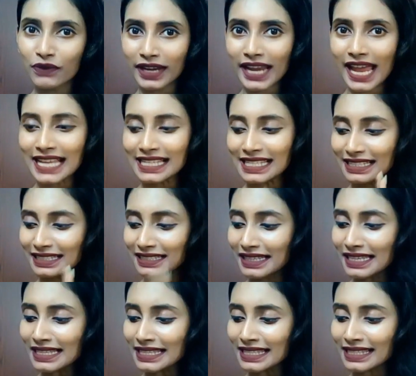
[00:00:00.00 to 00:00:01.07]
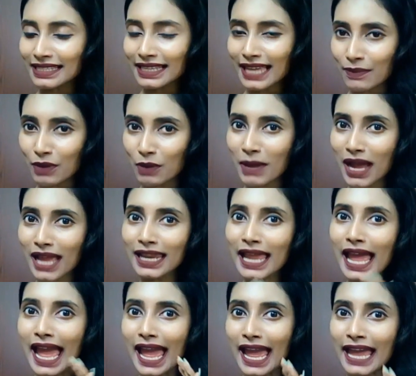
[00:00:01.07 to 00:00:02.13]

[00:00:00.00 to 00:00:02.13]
whereas this chamomile